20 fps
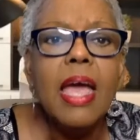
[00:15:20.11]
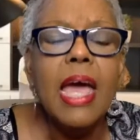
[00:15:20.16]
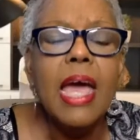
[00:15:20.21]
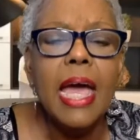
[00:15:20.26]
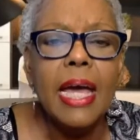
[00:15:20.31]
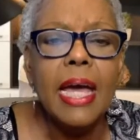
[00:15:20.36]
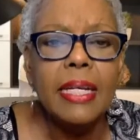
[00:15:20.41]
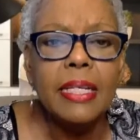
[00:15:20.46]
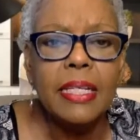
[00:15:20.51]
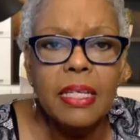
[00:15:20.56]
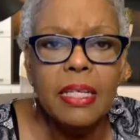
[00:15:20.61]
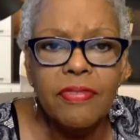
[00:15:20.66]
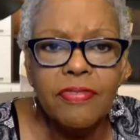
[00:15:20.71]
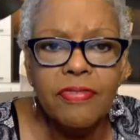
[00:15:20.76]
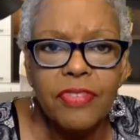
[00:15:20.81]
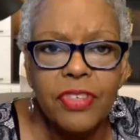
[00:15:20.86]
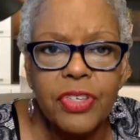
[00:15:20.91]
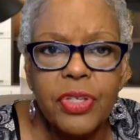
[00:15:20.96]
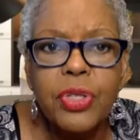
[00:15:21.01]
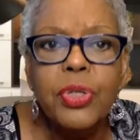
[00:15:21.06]
And if
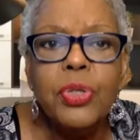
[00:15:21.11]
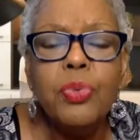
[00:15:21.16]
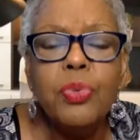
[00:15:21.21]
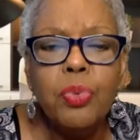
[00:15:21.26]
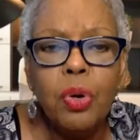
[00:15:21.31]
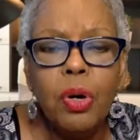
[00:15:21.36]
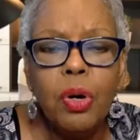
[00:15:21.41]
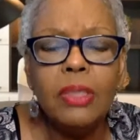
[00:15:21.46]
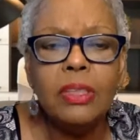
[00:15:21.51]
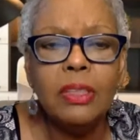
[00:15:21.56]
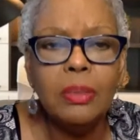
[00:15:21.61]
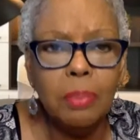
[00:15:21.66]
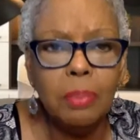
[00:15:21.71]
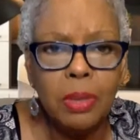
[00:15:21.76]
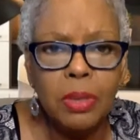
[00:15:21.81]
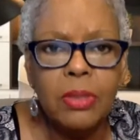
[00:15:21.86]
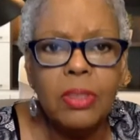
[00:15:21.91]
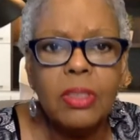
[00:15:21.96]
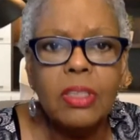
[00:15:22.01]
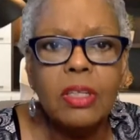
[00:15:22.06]
you want to
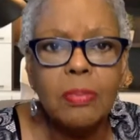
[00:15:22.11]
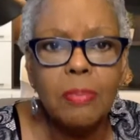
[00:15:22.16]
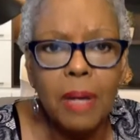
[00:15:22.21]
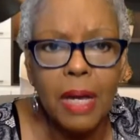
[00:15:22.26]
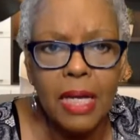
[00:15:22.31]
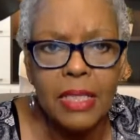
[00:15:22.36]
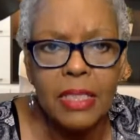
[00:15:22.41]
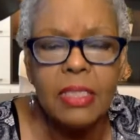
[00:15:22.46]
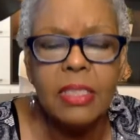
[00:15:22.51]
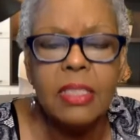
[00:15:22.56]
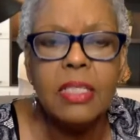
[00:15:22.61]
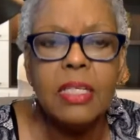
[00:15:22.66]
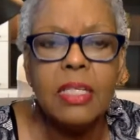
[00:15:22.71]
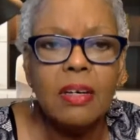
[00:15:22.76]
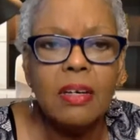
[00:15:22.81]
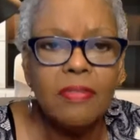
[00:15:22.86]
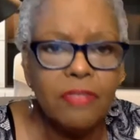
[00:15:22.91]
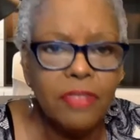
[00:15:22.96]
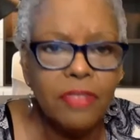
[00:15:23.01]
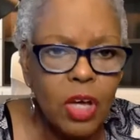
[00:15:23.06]
build the capacity
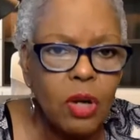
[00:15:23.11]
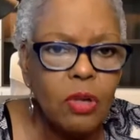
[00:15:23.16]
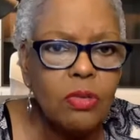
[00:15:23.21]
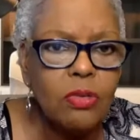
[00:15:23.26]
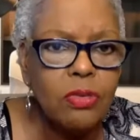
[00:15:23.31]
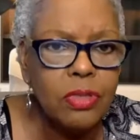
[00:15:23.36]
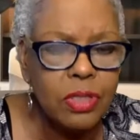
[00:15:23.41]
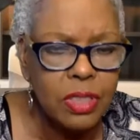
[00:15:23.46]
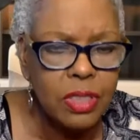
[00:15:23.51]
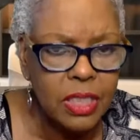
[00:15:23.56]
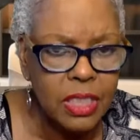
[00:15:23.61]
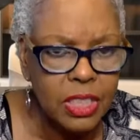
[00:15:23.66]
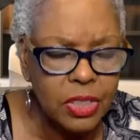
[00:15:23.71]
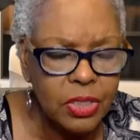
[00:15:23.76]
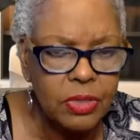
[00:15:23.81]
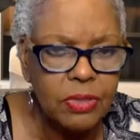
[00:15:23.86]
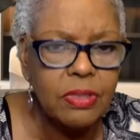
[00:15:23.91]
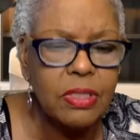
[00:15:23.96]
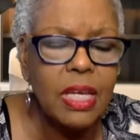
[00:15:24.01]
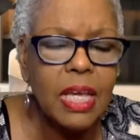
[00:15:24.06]
of those teachers